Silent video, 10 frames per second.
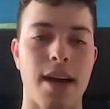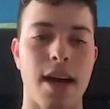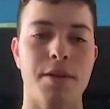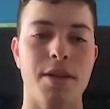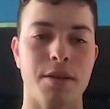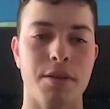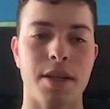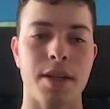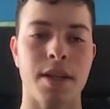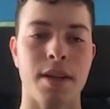
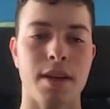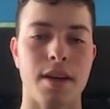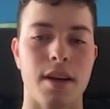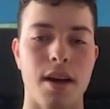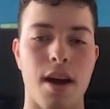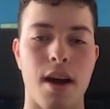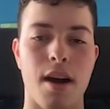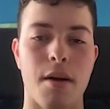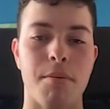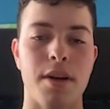absolutely.
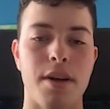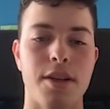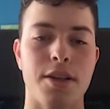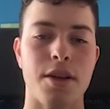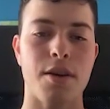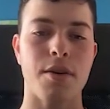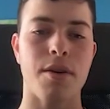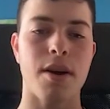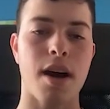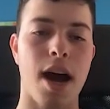
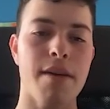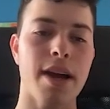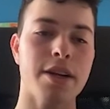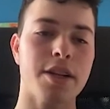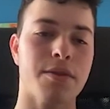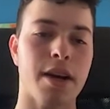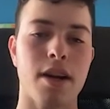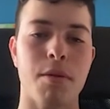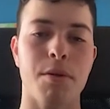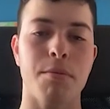So I've actually read a
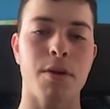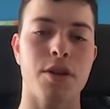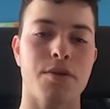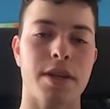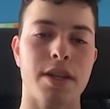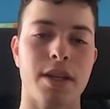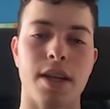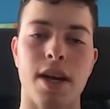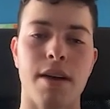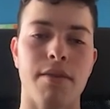couple books recently
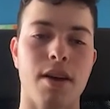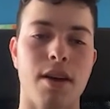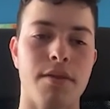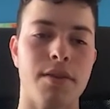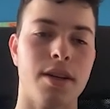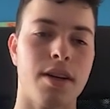that I've loved.